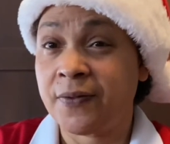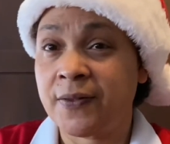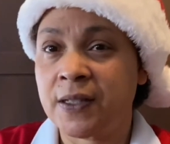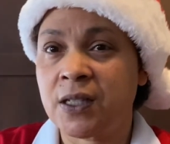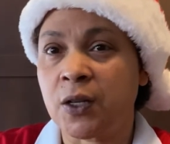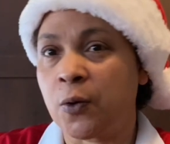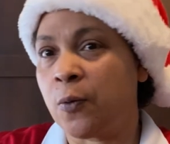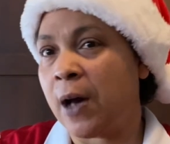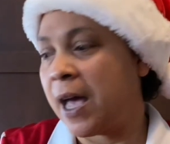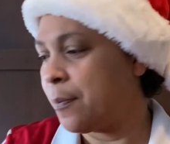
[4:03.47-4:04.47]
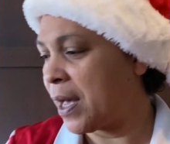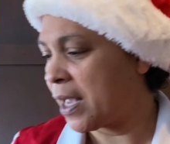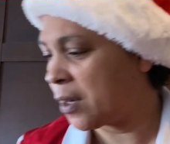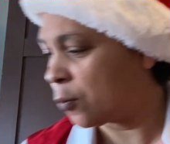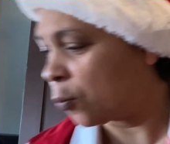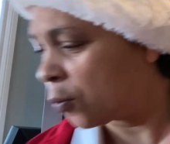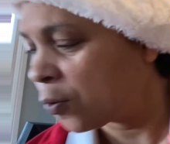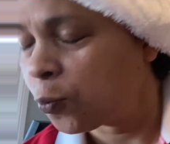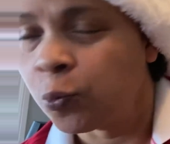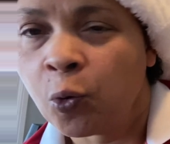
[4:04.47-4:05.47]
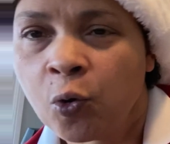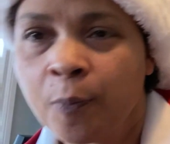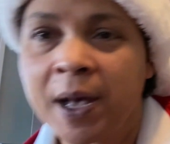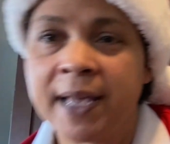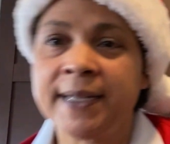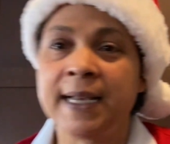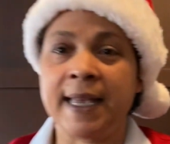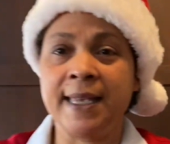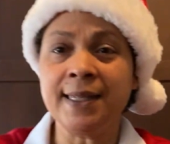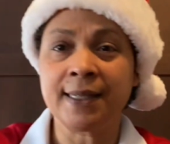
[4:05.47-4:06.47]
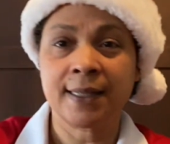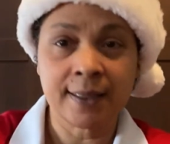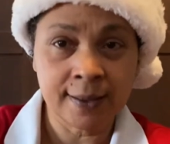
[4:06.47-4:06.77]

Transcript: So I might roll my dice